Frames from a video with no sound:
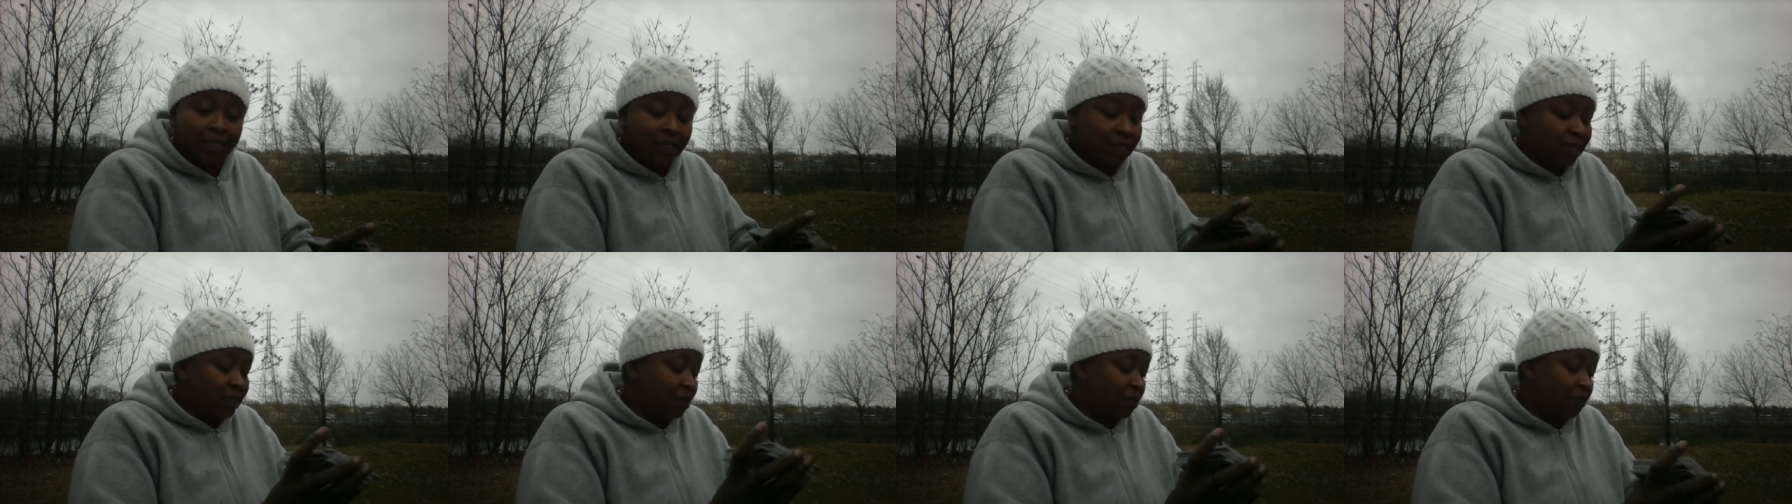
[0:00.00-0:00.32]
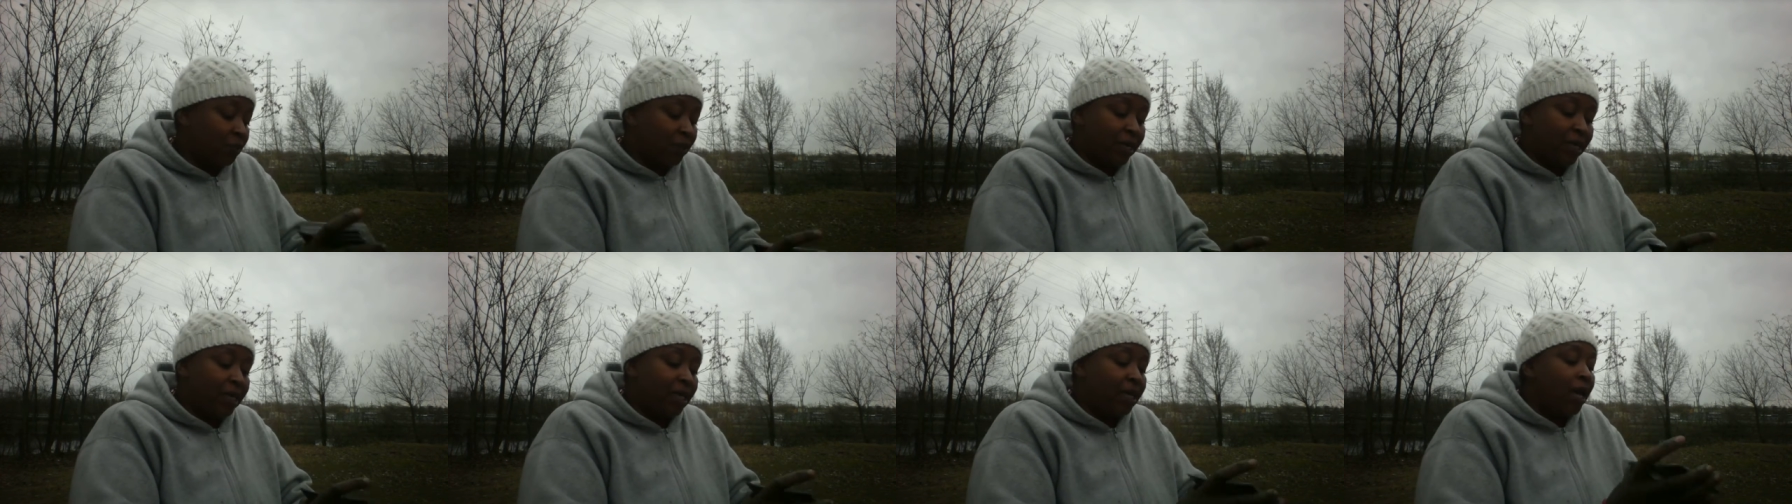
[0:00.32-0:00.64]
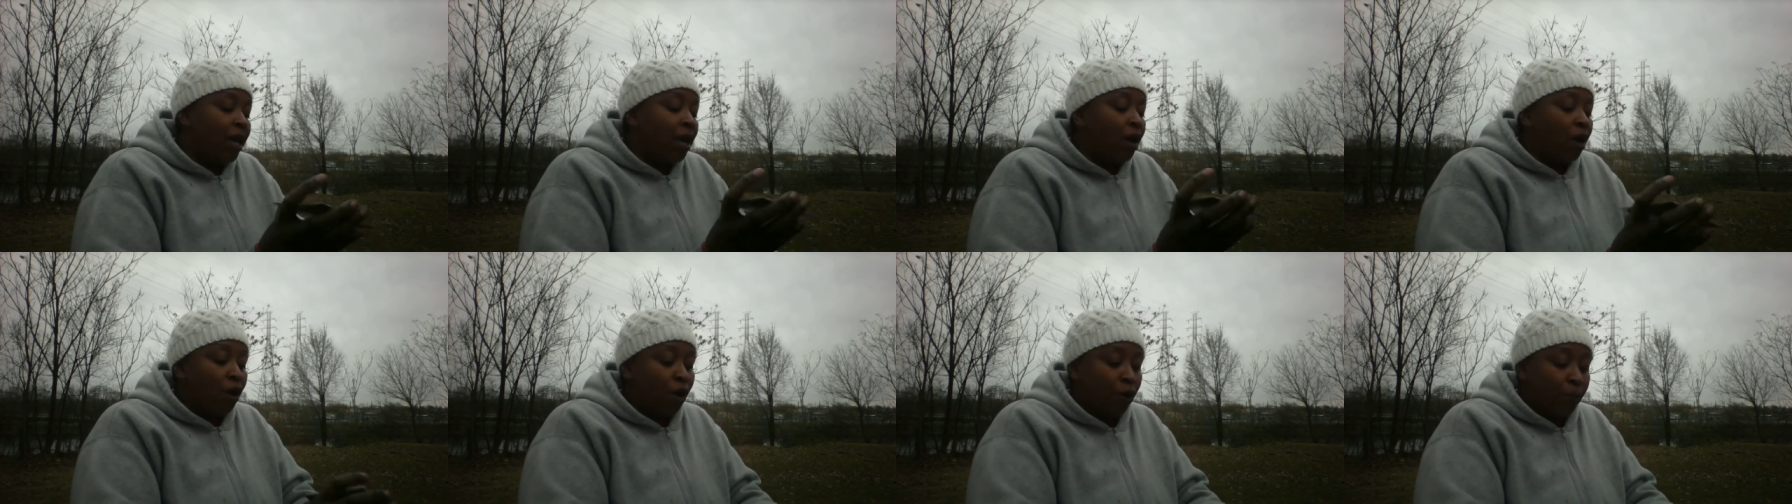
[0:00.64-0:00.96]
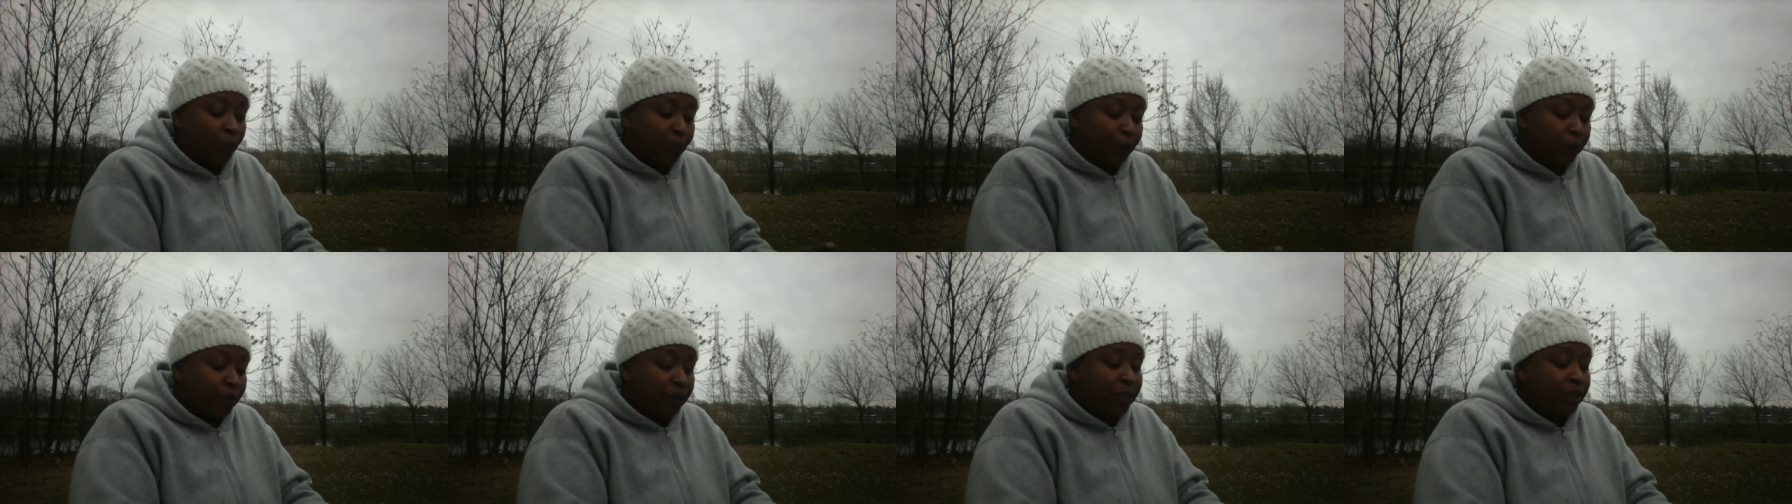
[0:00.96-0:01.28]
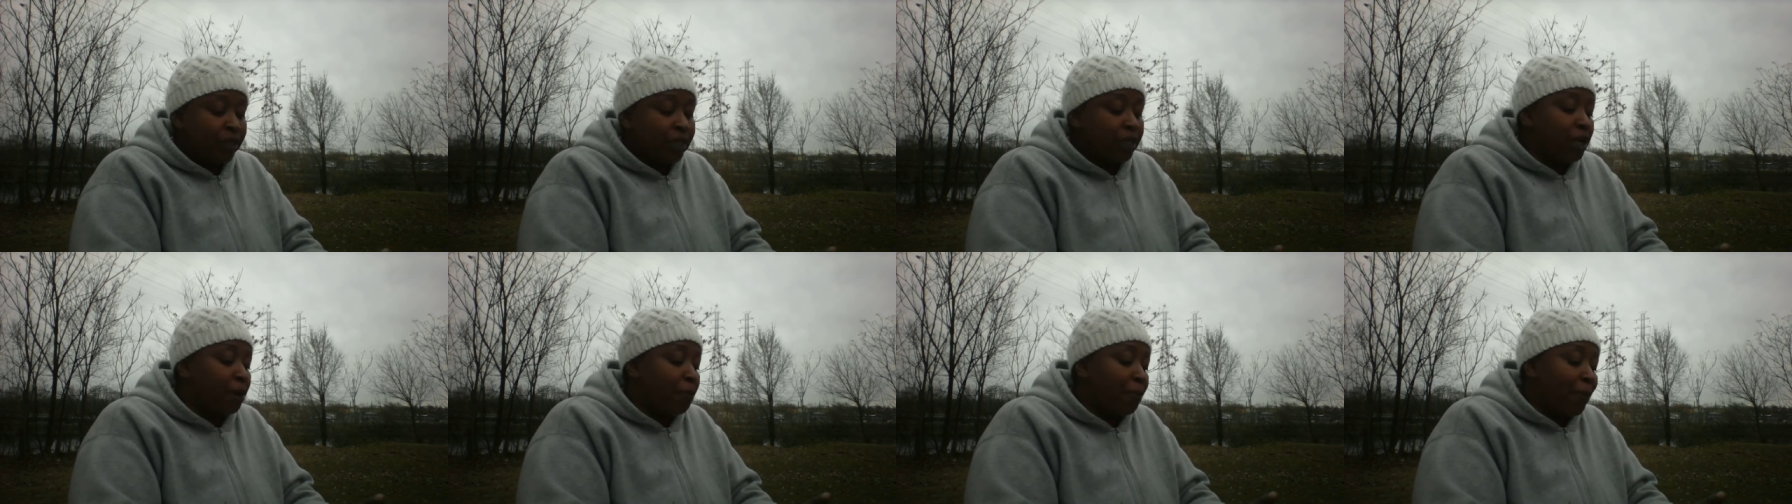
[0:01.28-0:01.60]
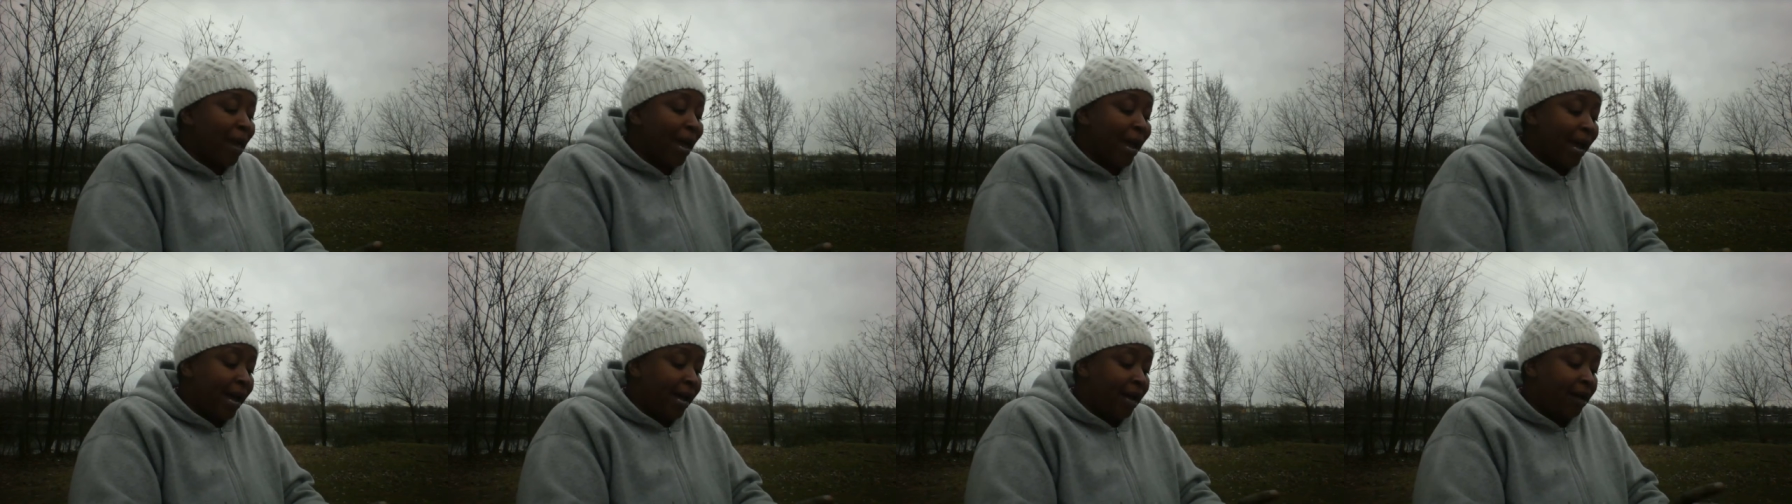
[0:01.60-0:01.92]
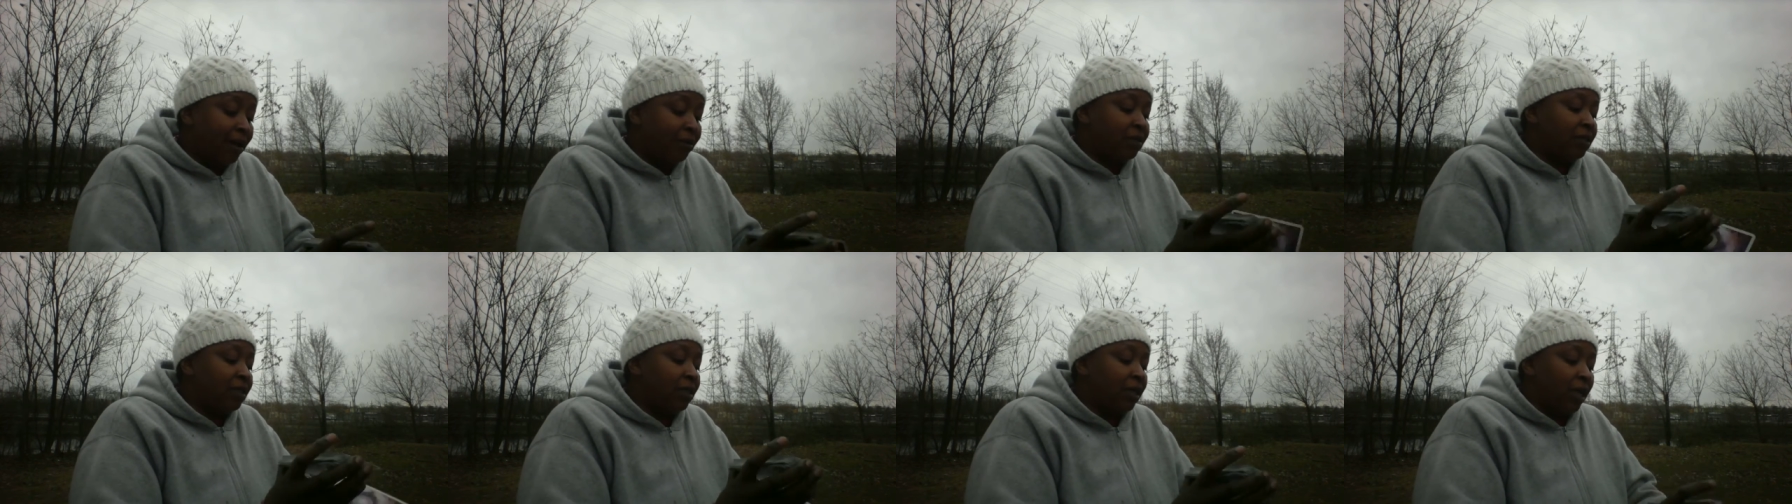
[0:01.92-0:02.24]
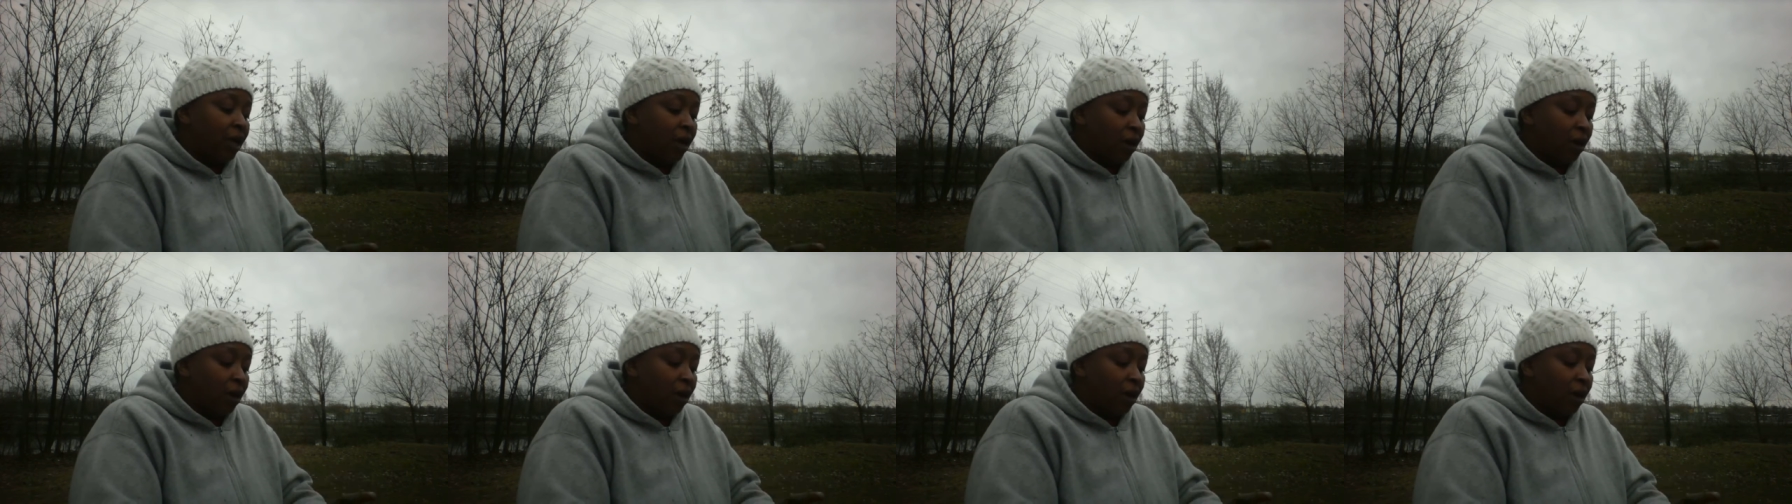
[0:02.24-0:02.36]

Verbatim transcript: this week. Hope you took your baths.